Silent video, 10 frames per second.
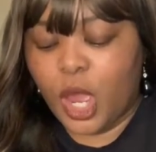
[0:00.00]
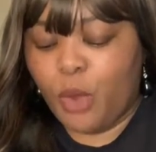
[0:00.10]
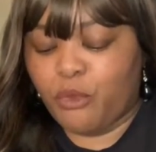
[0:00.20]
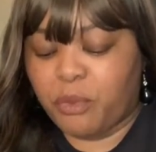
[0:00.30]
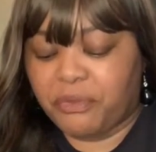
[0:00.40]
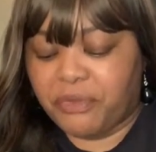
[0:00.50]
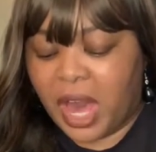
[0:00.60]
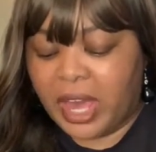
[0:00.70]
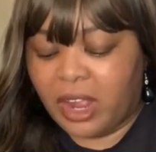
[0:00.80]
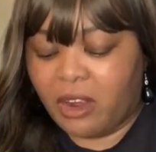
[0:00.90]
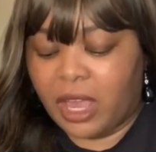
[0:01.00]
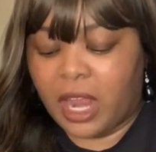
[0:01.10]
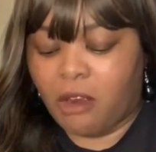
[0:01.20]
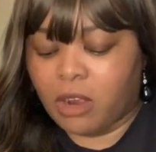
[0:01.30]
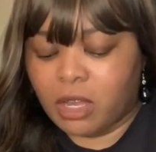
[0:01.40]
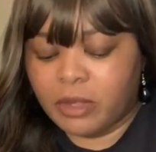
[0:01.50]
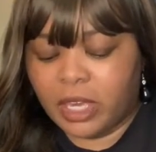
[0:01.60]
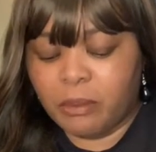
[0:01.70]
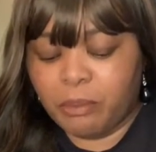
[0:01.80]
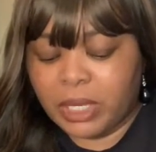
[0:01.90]
from fire and our
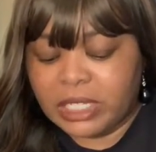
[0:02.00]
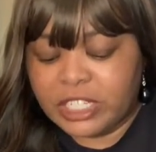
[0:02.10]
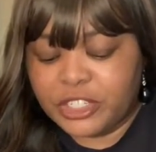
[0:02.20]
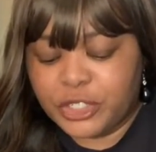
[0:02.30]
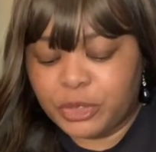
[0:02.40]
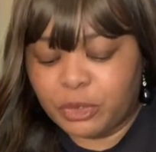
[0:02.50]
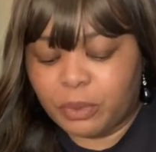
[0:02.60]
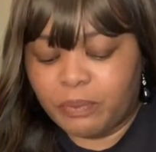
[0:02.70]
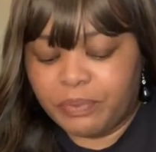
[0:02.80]
impending doom,